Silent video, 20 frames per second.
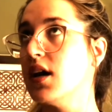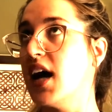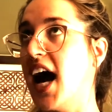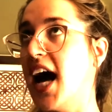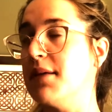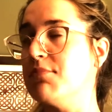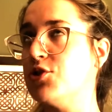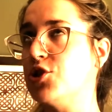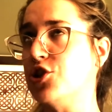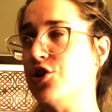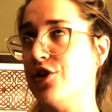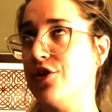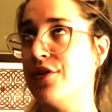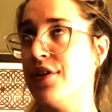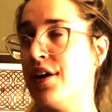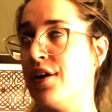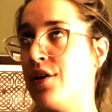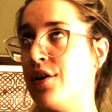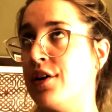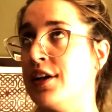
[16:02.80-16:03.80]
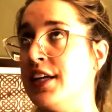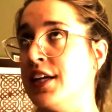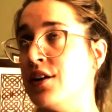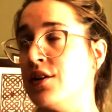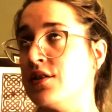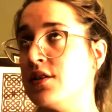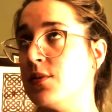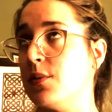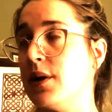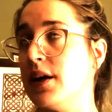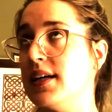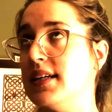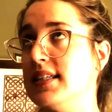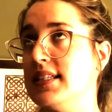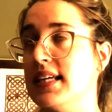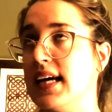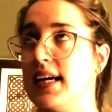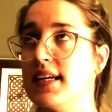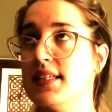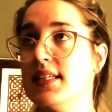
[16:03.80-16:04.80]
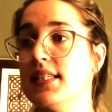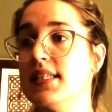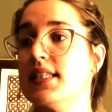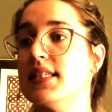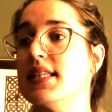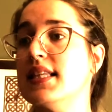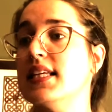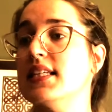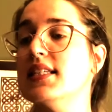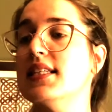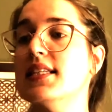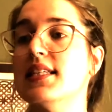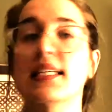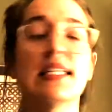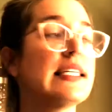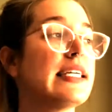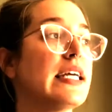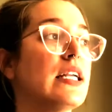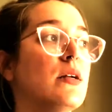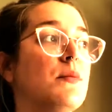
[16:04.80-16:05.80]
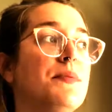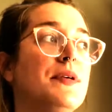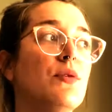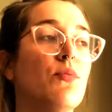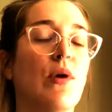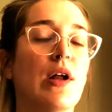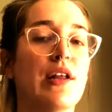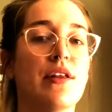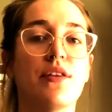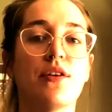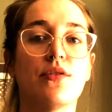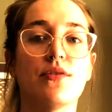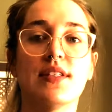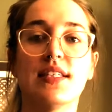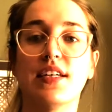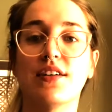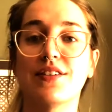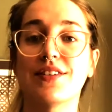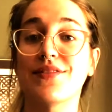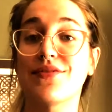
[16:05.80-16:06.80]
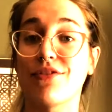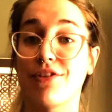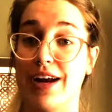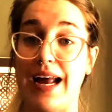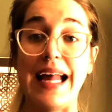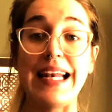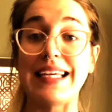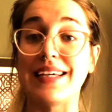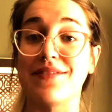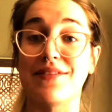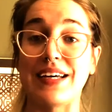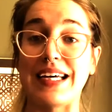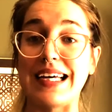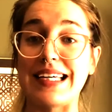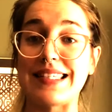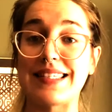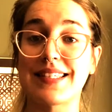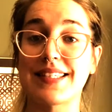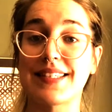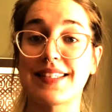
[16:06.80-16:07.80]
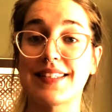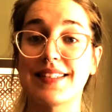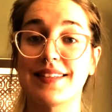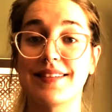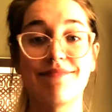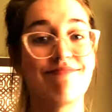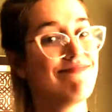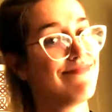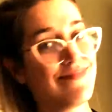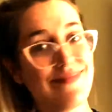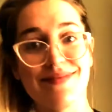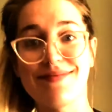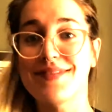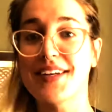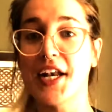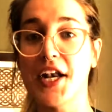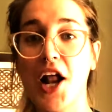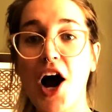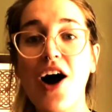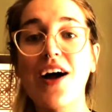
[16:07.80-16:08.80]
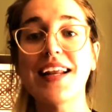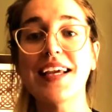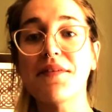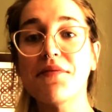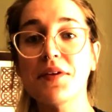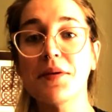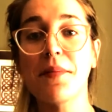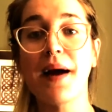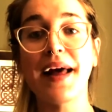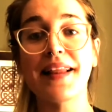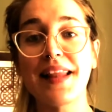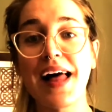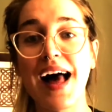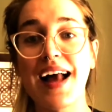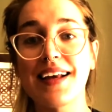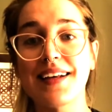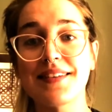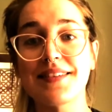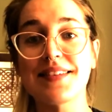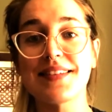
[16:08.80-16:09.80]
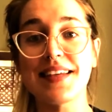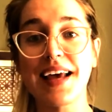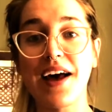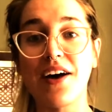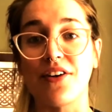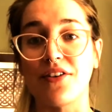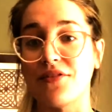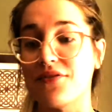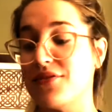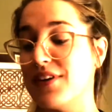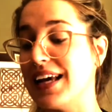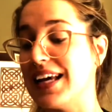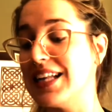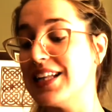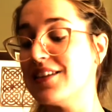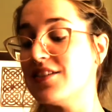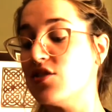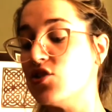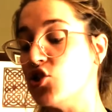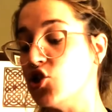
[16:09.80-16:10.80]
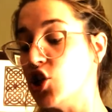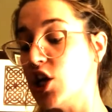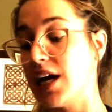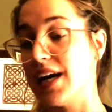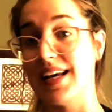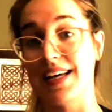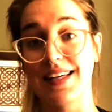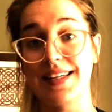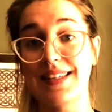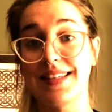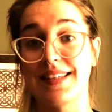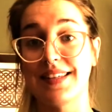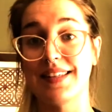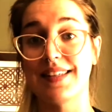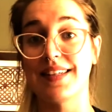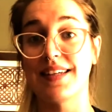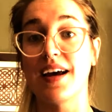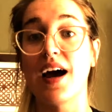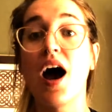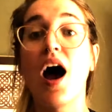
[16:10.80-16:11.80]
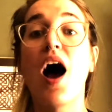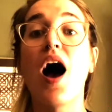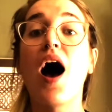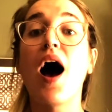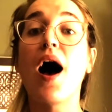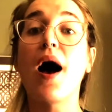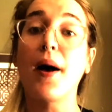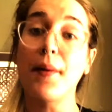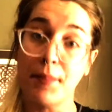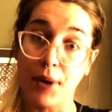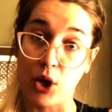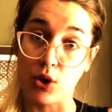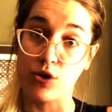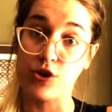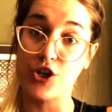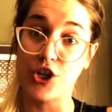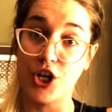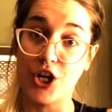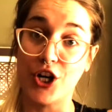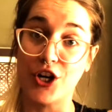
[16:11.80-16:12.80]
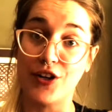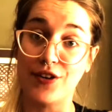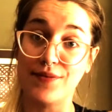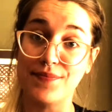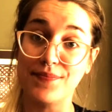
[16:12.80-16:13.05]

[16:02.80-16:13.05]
I'm sure there are years where it does. This isn't going to be one of those years for any of us. Not even my lion self. It's just emotional.